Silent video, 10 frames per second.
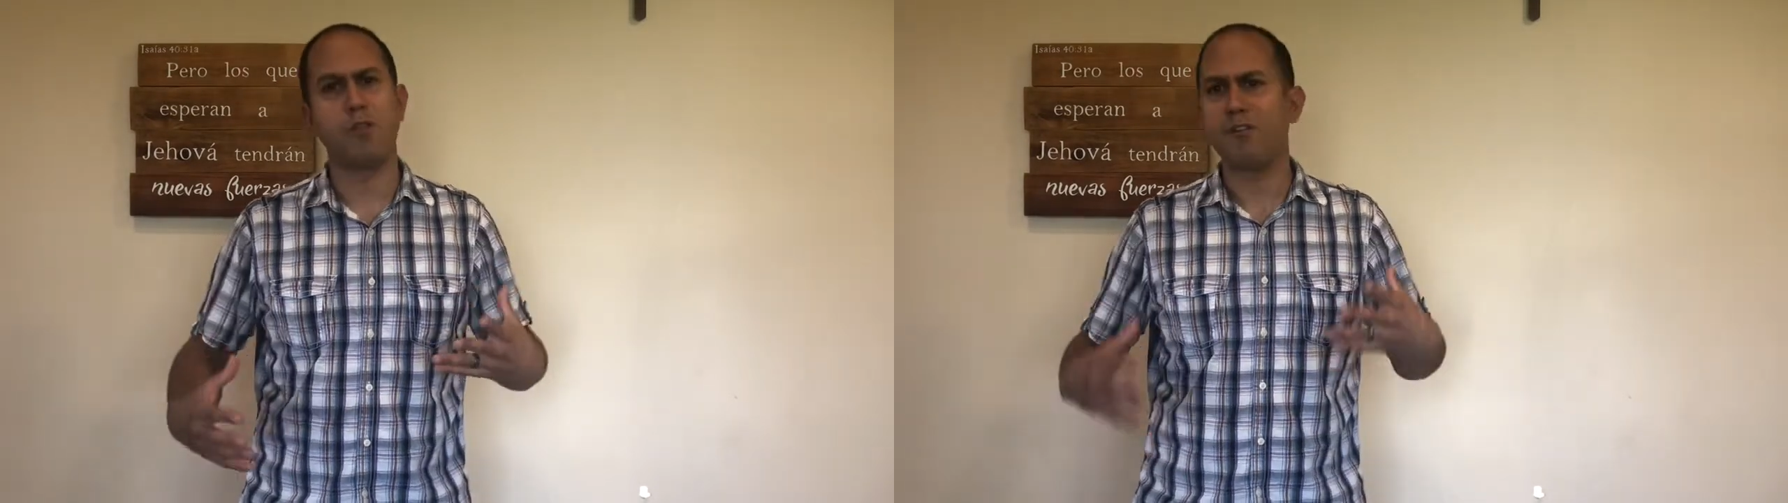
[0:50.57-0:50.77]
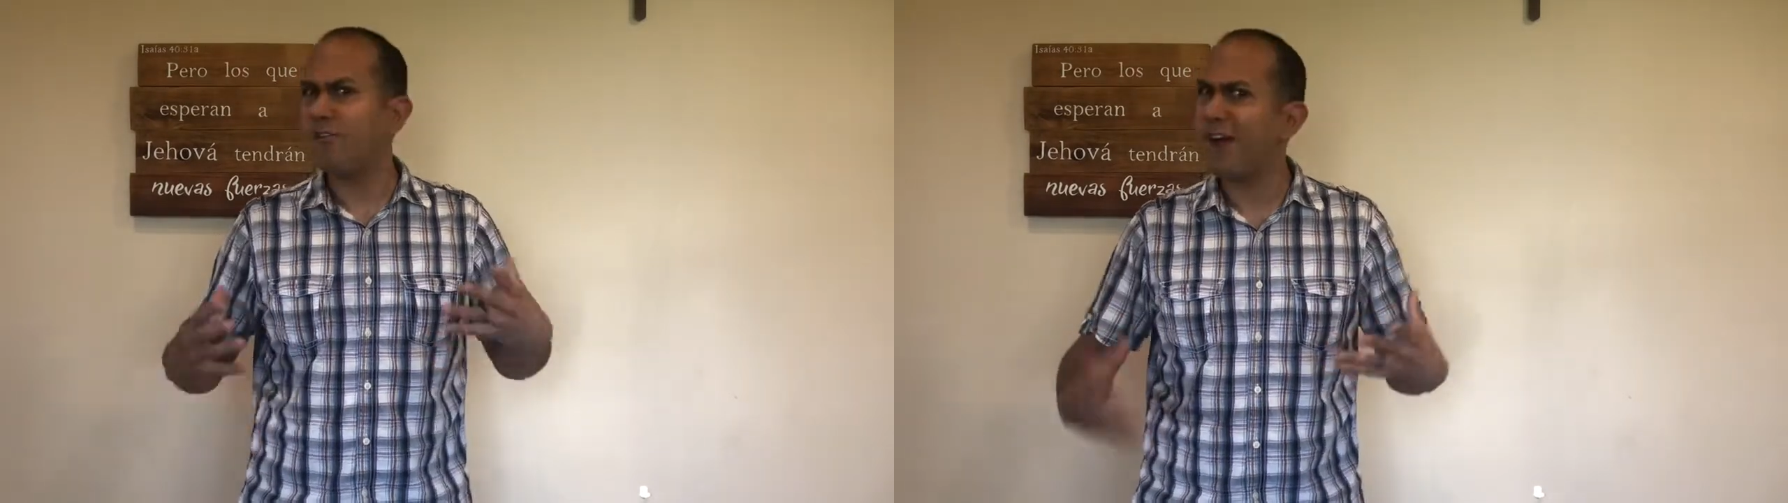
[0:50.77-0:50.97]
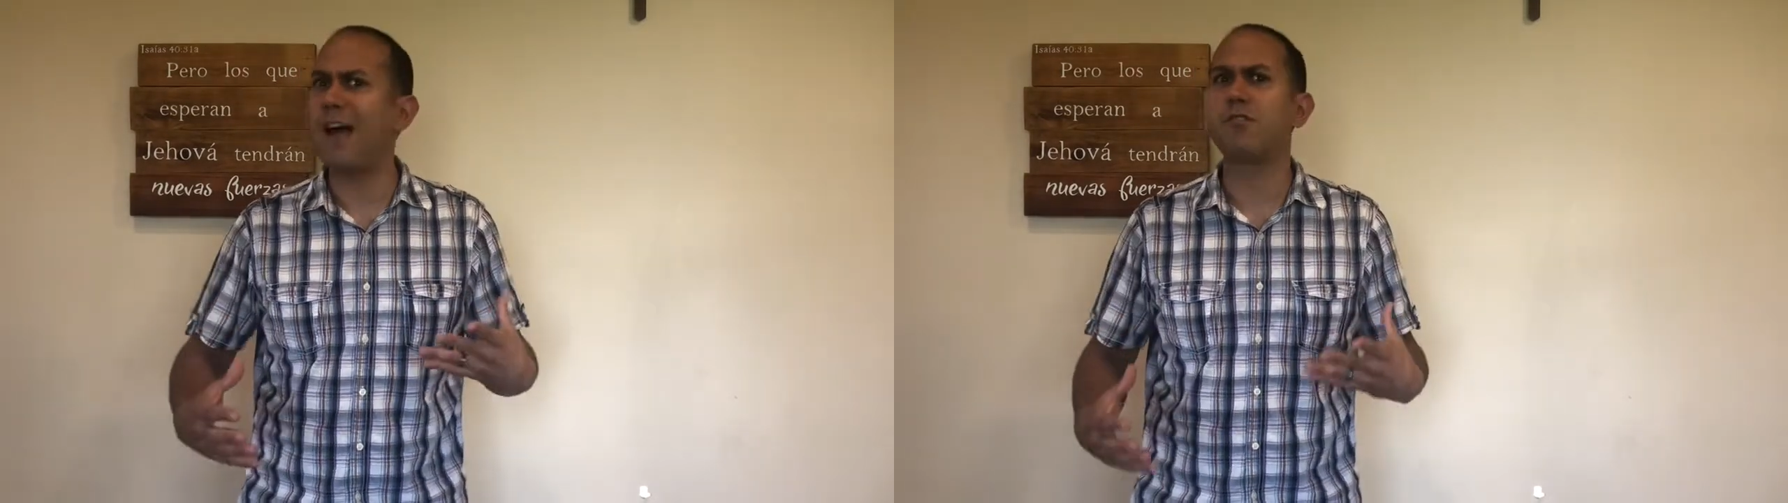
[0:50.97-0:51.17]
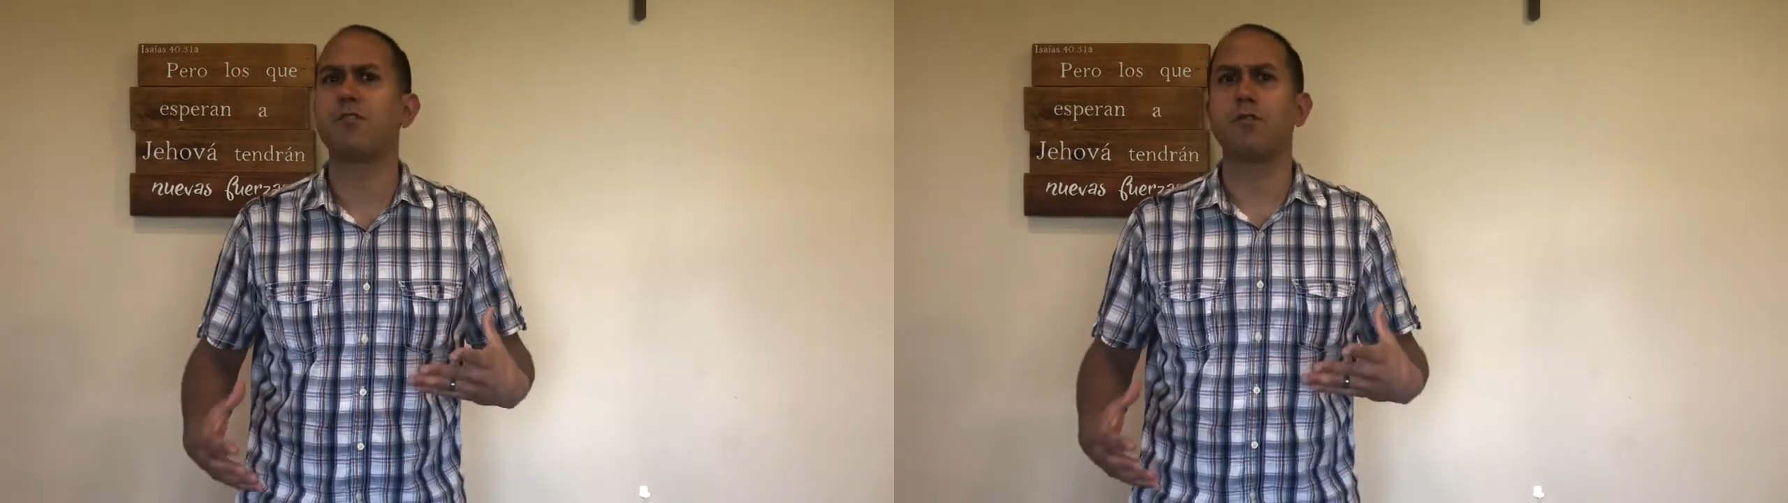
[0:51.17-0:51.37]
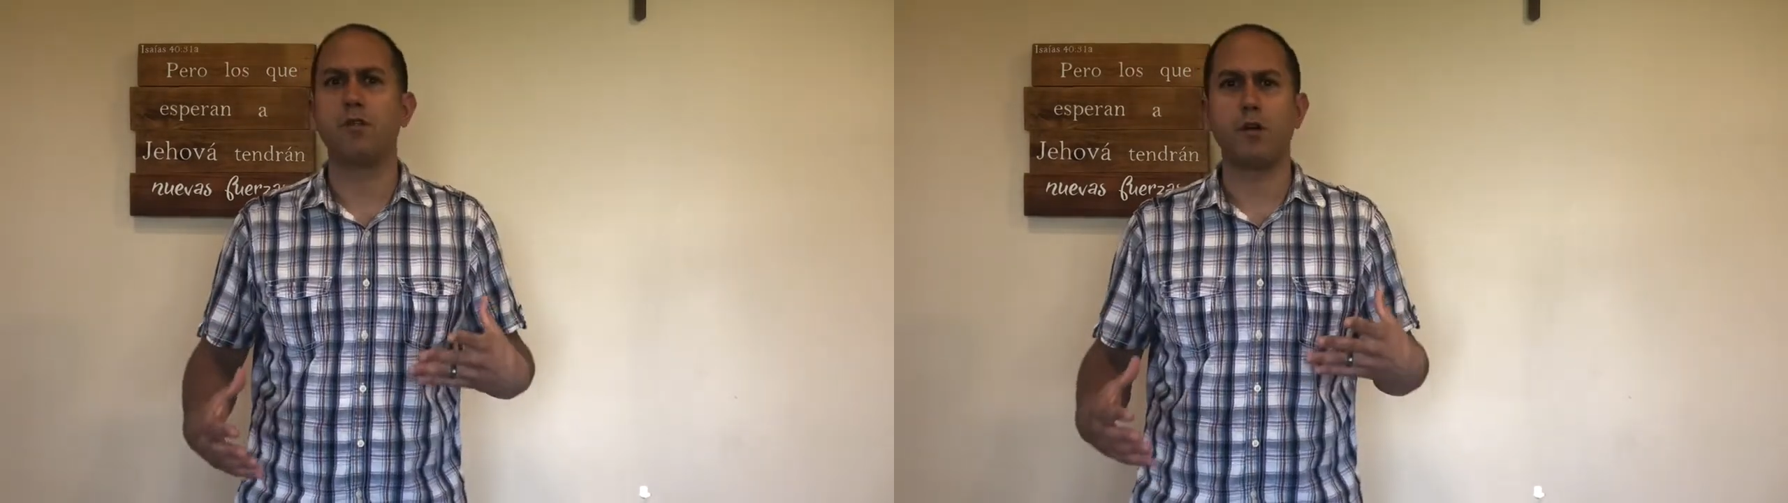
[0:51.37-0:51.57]
they're
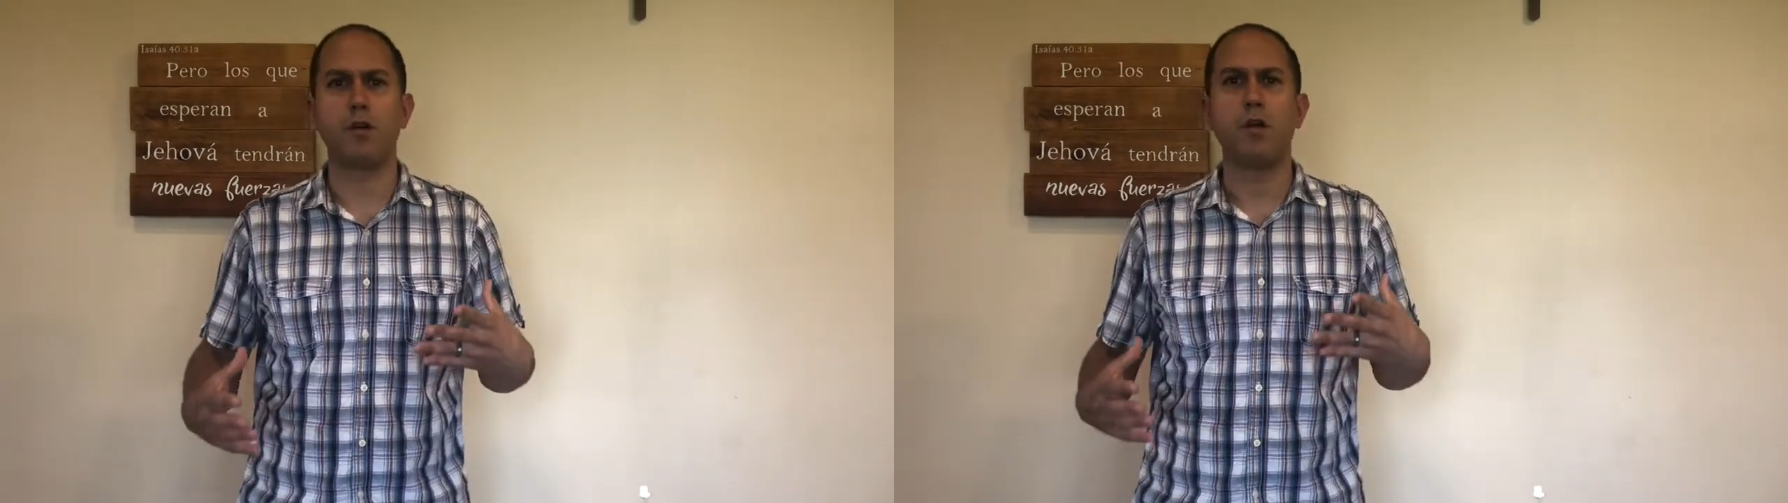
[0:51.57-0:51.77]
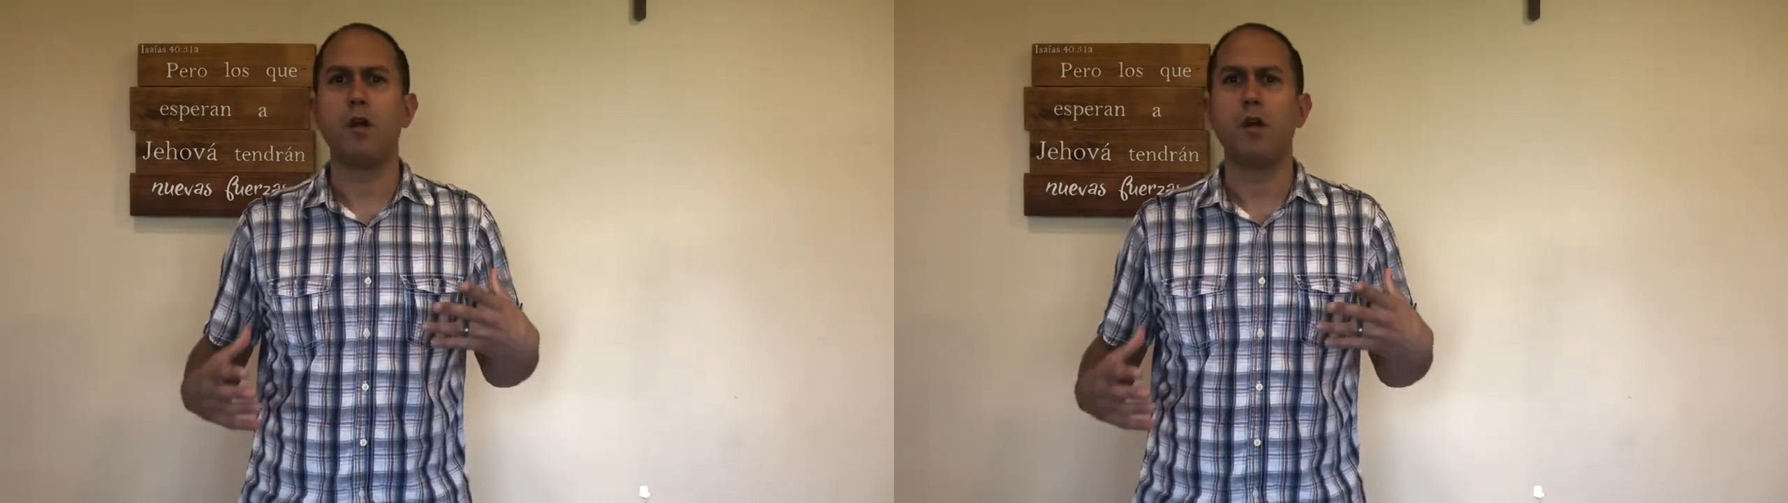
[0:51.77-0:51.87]
faster, they're